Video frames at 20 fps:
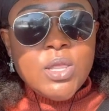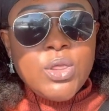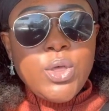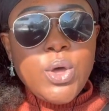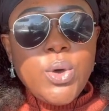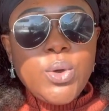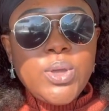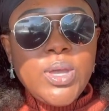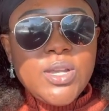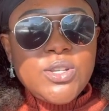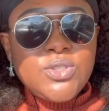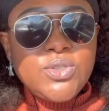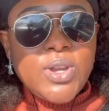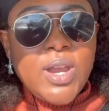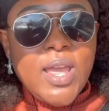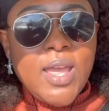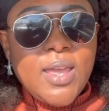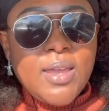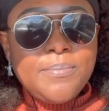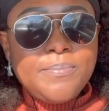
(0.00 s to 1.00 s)
Though
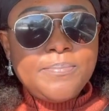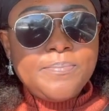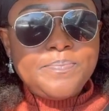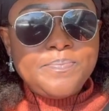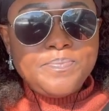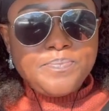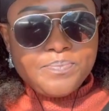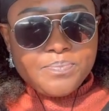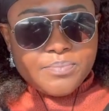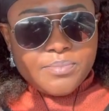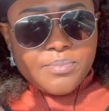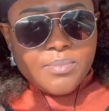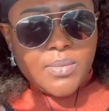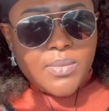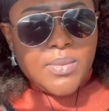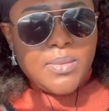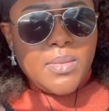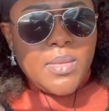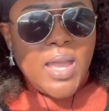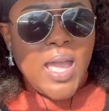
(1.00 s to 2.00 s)
yesterday
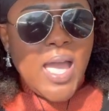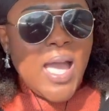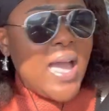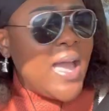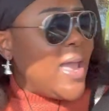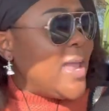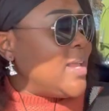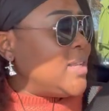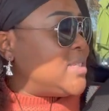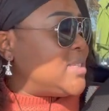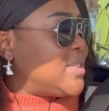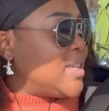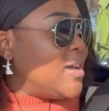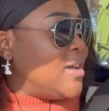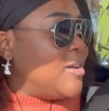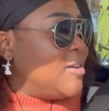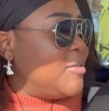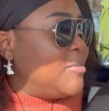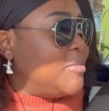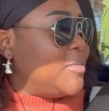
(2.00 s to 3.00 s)
I ate
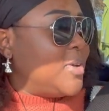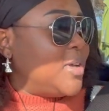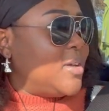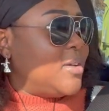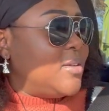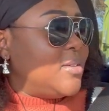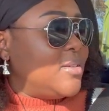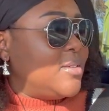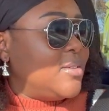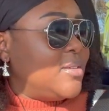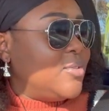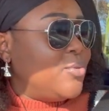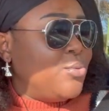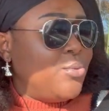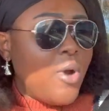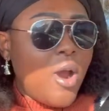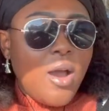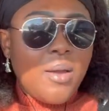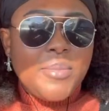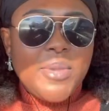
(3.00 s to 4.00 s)
some
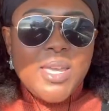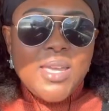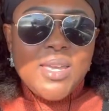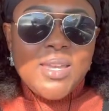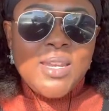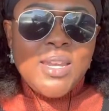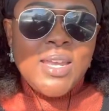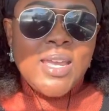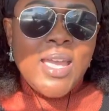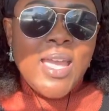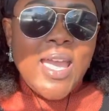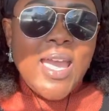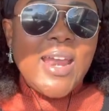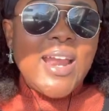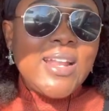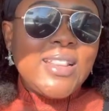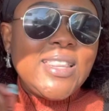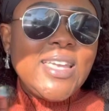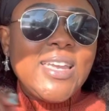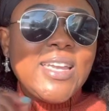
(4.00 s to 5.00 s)
ramen
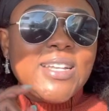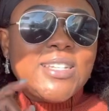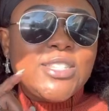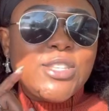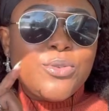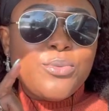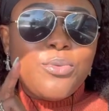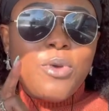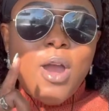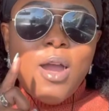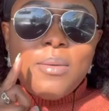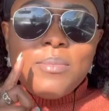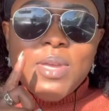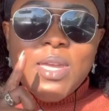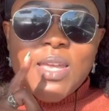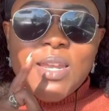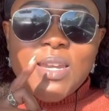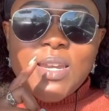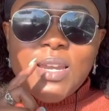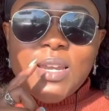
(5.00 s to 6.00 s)
and I think it's the
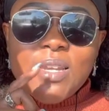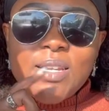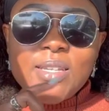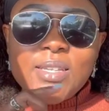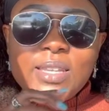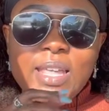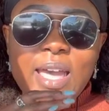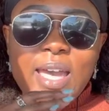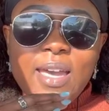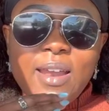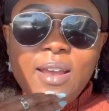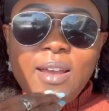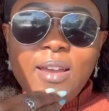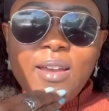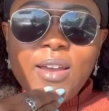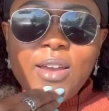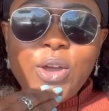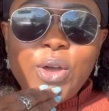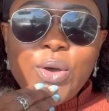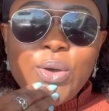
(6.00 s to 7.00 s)
ramen that
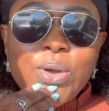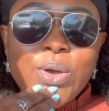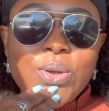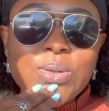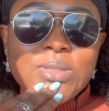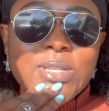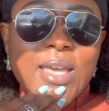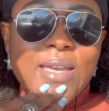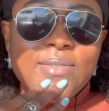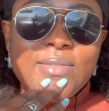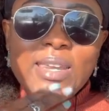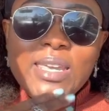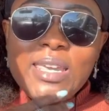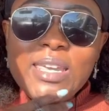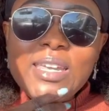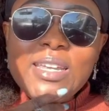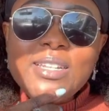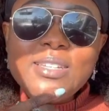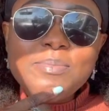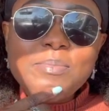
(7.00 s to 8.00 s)
uh, Coco's Ethnic
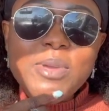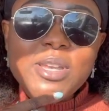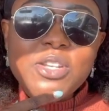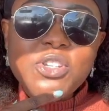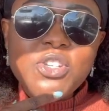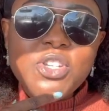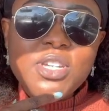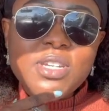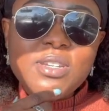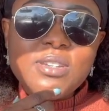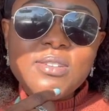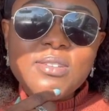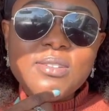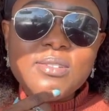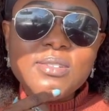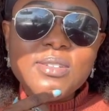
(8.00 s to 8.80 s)
Eats mentioned.